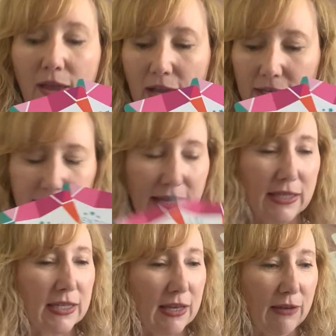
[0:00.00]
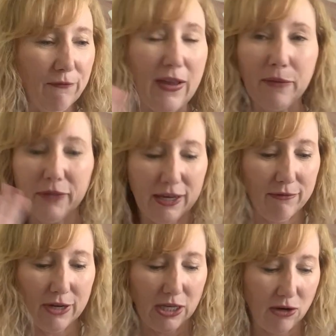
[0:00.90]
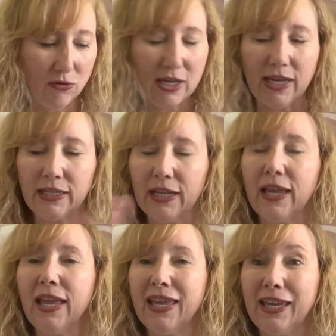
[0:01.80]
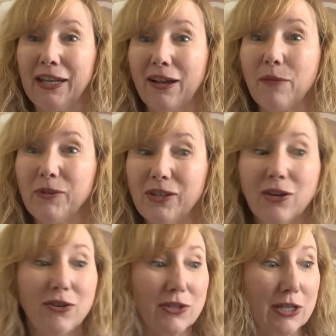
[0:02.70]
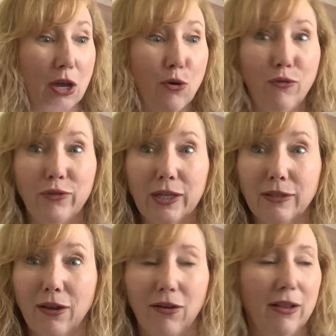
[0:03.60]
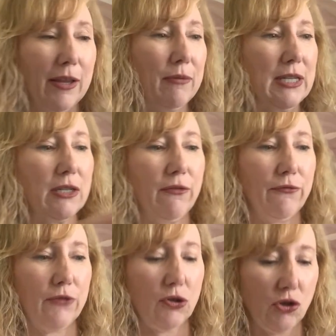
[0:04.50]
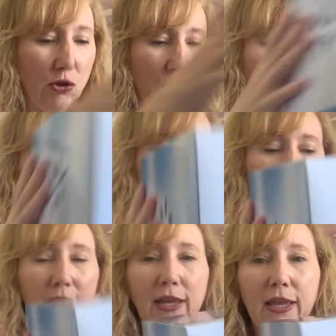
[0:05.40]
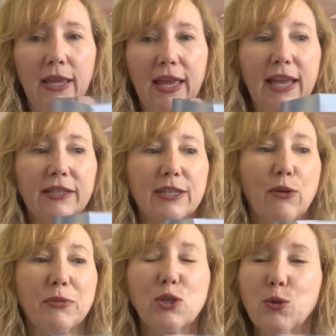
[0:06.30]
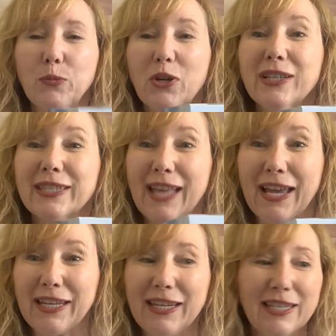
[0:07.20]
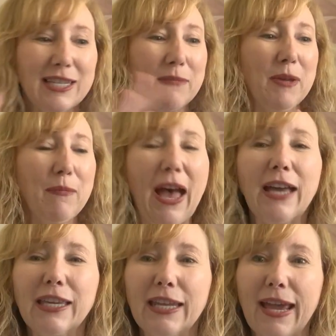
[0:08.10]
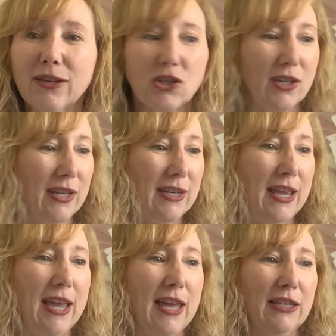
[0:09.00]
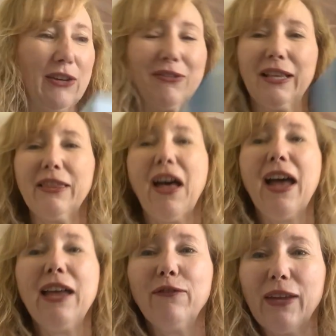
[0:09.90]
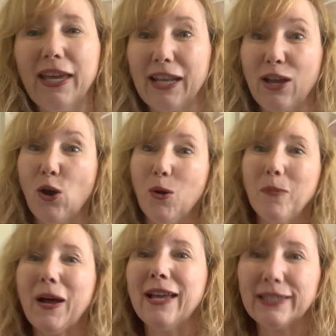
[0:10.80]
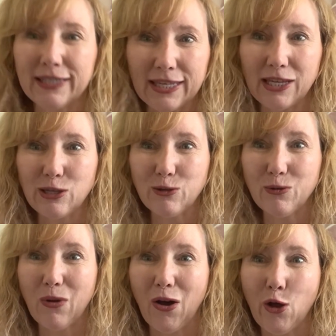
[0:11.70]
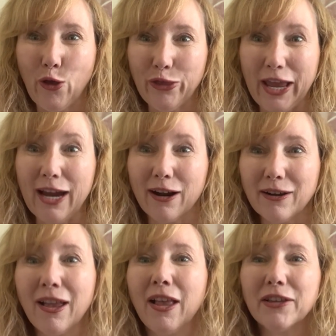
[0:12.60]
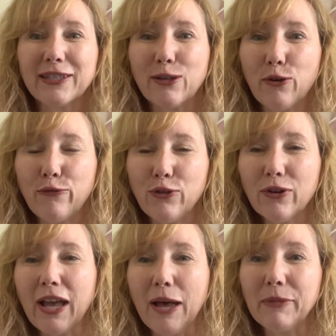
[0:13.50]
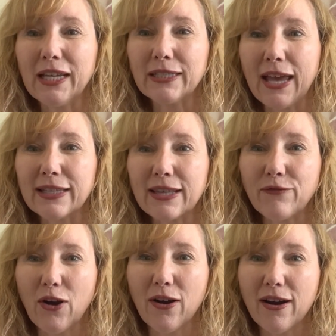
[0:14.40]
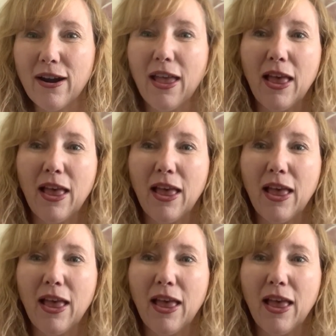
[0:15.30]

a Scentsy family reunion in a couple of years, COVID and all. I went to virtual, and so I'm super excited to be back in action and going live, and I hope I see you all there. So if you're coming to SFR,